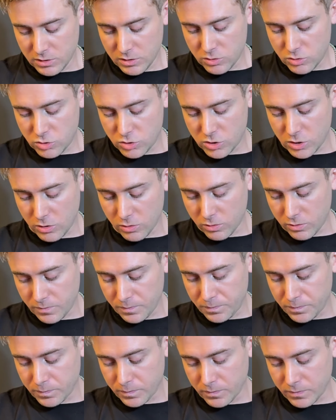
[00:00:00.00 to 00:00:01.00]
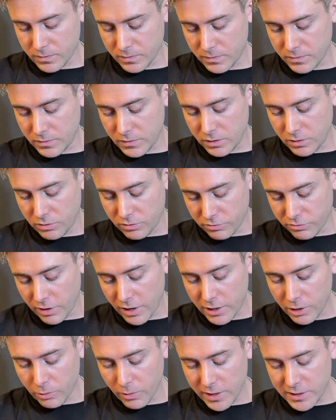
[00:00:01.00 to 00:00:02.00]
So
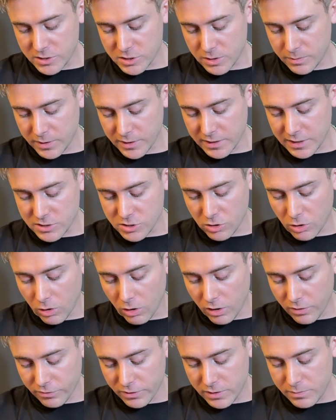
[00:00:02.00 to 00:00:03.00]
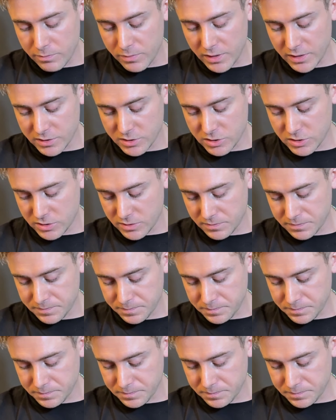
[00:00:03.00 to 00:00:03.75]
right away, something that's often missed